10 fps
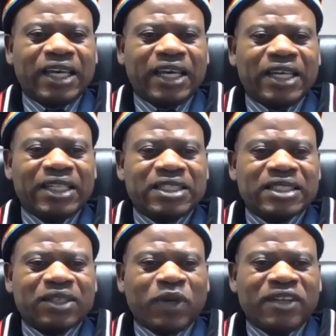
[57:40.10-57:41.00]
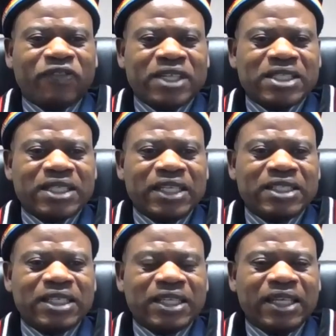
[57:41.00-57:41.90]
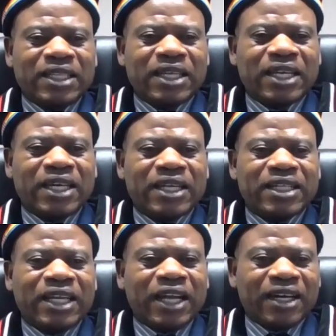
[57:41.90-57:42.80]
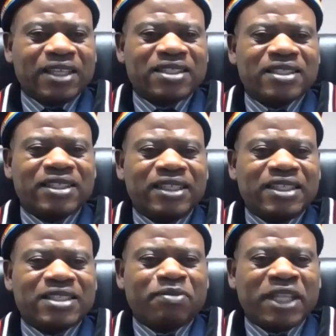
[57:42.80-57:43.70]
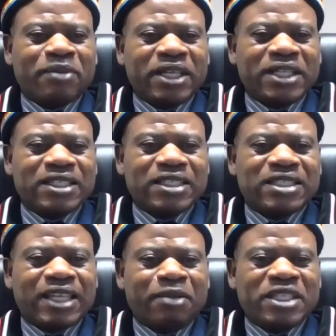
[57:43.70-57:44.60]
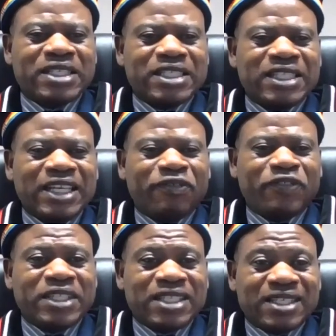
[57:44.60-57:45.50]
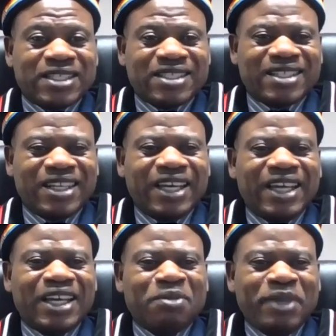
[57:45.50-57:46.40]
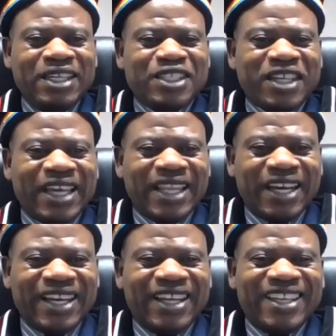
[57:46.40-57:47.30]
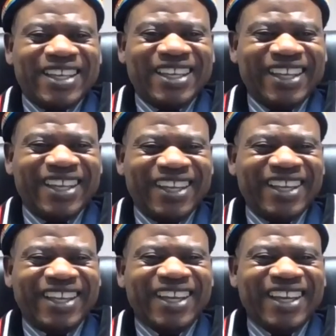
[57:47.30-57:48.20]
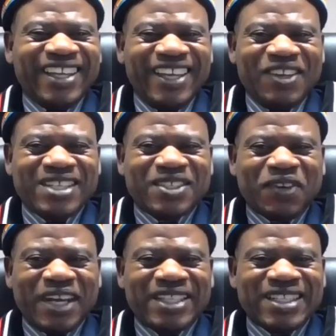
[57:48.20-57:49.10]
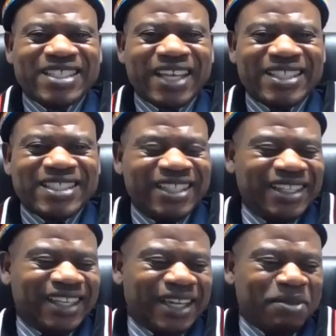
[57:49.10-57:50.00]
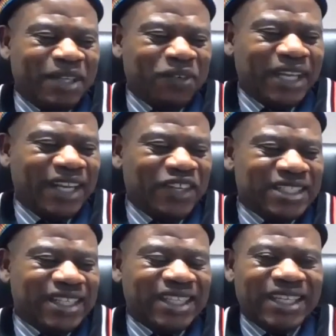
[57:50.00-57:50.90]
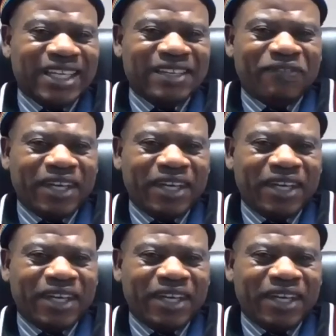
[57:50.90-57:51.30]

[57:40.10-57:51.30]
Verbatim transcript: And one fascinating thing that I realized is mathematics, chemistry, and physics being together. That was quite exciting. I mean, when I looked at the